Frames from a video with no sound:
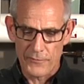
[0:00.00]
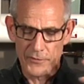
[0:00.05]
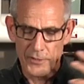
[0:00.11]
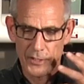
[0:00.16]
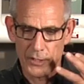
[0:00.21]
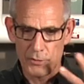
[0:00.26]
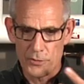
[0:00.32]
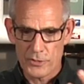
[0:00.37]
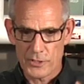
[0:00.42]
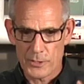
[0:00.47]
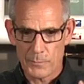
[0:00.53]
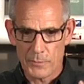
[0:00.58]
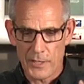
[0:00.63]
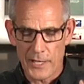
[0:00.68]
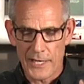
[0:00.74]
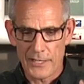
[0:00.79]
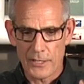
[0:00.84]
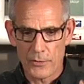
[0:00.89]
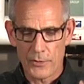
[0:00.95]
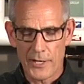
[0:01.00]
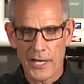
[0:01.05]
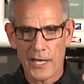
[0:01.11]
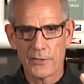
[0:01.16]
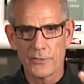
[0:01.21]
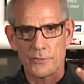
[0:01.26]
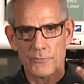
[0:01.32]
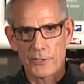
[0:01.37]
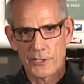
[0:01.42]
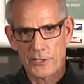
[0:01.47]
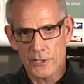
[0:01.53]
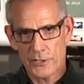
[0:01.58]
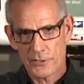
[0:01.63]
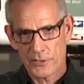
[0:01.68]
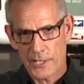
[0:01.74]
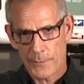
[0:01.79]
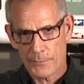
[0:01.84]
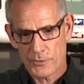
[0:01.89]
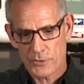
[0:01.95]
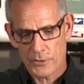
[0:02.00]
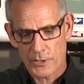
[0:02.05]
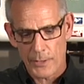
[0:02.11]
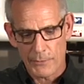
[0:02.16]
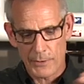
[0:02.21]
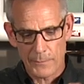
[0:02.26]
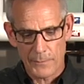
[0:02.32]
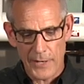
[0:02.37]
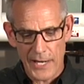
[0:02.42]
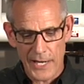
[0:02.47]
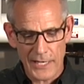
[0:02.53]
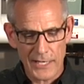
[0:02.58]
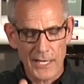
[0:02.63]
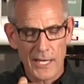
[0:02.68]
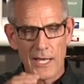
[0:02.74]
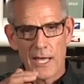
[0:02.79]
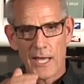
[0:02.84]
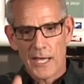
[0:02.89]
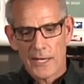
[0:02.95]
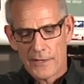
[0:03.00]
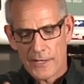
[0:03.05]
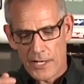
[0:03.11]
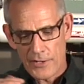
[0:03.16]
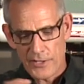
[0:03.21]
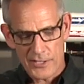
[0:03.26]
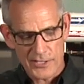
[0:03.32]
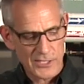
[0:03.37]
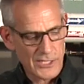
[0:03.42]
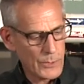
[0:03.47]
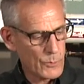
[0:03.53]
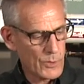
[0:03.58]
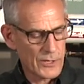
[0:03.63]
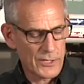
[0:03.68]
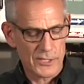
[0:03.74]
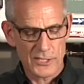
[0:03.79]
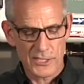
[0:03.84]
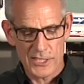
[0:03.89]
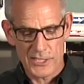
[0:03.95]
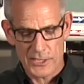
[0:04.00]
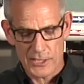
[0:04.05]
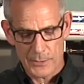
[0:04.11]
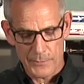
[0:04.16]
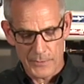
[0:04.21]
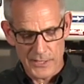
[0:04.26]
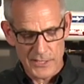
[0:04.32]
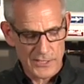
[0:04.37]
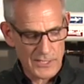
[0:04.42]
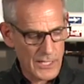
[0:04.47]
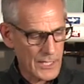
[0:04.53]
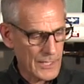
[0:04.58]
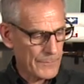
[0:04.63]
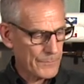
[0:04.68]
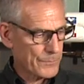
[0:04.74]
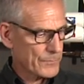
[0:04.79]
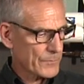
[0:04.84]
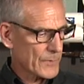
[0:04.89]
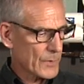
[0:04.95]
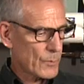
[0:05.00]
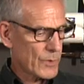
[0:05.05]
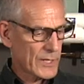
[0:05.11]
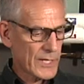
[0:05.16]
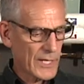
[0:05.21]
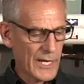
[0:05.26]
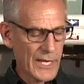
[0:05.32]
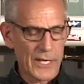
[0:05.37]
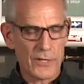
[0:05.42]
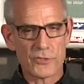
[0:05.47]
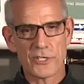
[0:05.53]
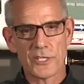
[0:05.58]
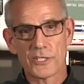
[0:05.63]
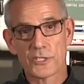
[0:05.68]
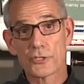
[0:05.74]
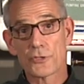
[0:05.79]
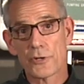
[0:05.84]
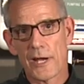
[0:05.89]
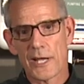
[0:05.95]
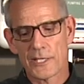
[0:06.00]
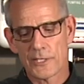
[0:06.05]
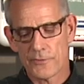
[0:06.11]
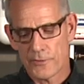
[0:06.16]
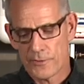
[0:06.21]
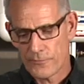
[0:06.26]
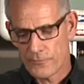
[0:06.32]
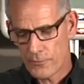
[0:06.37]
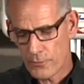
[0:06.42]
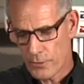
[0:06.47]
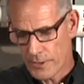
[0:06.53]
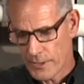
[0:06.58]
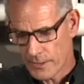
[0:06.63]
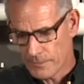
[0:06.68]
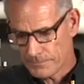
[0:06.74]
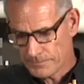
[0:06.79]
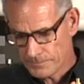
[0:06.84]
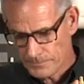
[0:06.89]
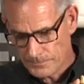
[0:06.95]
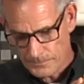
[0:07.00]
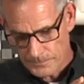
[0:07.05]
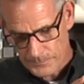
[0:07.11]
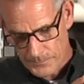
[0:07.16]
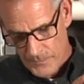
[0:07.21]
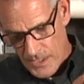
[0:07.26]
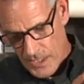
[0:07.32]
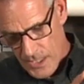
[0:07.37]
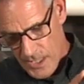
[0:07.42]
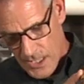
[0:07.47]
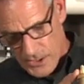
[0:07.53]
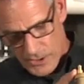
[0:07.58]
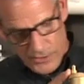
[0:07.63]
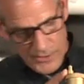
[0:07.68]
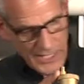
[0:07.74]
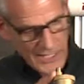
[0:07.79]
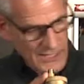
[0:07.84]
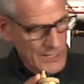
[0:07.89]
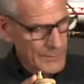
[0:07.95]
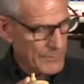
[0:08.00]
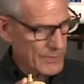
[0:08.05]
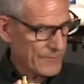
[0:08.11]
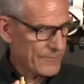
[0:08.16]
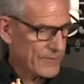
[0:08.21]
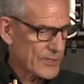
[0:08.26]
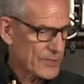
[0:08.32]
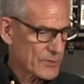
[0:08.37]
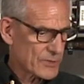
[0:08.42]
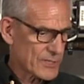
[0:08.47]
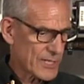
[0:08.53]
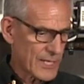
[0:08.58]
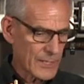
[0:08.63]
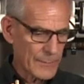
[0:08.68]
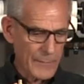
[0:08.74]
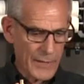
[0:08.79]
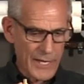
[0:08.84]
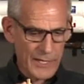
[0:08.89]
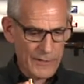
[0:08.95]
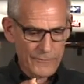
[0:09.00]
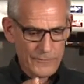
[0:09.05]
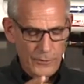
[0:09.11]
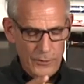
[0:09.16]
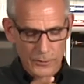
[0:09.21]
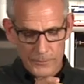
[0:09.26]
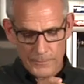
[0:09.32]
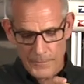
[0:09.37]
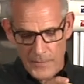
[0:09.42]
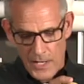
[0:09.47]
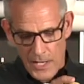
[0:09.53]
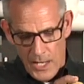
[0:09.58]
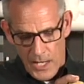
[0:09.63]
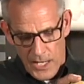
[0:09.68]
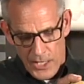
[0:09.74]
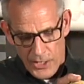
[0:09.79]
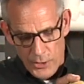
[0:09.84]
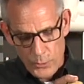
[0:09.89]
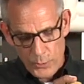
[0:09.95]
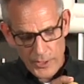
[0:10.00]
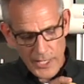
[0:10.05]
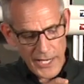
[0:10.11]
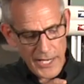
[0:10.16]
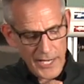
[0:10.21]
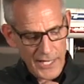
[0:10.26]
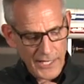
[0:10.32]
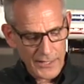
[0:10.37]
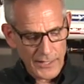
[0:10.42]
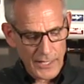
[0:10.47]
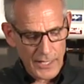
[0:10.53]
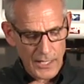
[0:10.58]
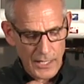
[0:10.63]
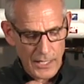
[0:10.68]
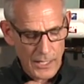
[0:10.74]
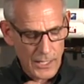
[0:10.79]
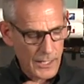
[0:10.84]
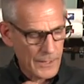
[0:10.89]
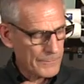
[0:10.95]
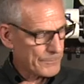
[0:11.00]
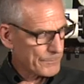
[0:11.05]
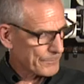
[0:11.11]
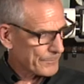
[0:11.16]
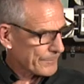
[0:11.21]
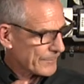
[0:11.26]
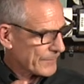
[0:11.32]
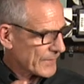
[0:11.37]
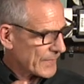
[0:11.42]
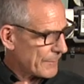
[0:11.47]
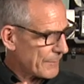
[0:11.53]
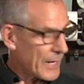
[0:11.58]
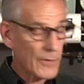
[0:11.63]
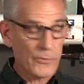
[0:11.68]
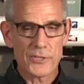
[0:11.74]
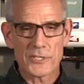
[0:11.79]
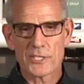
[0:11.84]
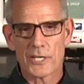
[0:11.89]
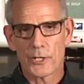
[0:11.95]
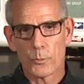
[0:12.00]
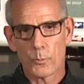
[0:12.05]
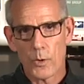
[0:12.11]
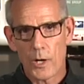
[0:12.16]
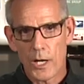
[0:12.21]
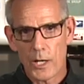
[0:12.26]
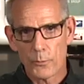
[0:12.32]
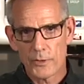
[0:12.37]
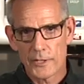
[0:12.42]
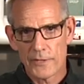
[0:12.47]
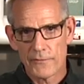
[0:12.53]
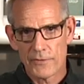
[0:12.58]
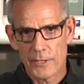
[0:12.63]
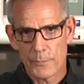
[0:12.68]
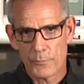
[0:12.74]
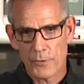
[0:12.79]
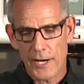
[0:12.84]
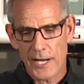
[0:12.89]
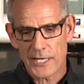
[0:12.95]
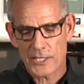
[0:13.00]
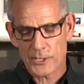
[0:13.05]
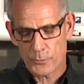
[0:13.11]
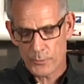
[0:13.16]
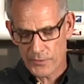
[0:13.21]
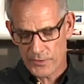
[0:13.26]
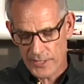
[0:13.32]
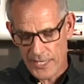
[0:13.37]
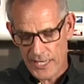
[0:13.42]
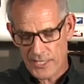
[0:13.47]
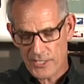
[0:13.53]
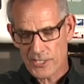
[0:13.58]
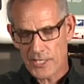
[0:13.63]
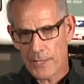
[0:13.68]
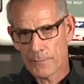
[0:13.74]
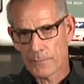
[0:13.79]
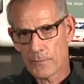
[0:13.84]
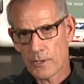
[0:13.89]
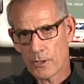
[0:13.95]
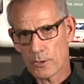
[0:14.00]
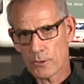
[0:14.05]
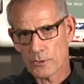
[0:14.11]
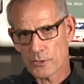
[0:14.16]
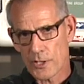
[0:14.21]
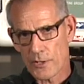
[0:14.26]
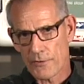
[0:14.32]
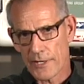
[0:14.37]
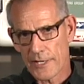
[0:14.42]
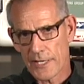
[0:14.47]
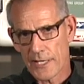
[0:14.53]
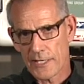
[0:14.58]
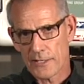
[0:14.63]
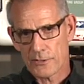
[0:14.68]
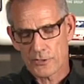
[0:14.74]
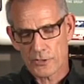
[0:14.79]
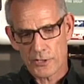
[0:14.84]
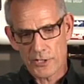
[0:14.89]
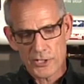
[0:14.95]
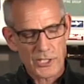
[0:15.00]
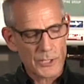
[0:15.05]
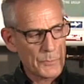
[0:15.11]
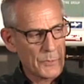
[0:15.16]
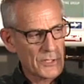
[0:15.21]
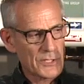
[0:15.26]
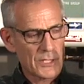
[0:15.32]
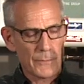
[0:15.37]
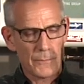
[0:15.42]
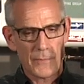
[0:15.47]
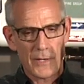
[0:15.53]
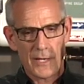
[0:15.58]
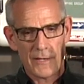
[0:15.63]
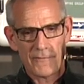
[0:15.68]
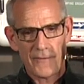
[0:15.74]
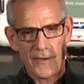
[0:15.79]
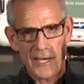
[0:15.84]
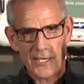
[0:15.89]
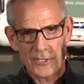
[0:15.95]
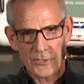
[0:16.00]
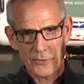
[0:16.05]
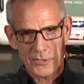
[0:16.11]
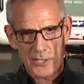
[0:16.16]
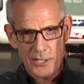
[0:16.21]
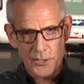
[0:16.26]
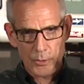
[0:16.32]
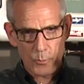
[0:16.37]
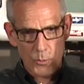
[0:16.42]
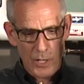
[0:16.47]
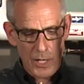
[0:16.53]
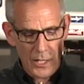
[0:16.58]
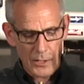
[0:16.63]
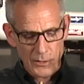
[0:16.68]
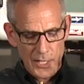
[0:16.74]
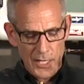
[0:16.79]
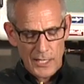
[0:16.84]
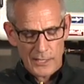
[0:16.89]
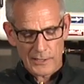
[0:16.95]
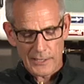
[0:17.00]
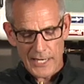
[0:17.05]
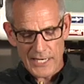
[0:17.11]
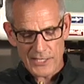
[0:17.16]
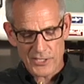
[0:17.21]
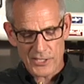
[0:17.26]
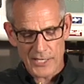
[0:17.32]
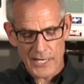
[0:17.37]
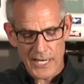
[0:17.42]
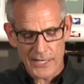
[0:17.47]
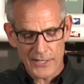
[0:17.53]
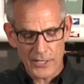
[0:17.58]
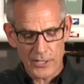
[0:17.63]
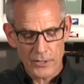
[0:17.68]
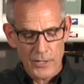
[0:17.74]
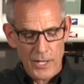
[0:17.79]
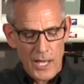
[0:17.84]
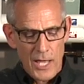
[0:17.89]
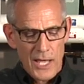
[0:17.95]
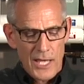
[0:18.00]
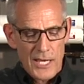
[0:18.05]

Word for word: If you know your supply going out and your return temperature coming back, now you can see what the system is, um, what kind of energy it's transferring for you. So that's some of the features on the manifold. You can um, mount this on the wall. We give you the brackets with the egg shed holes already in it, so you just put some uh, fasteners on your wall, latch it on there.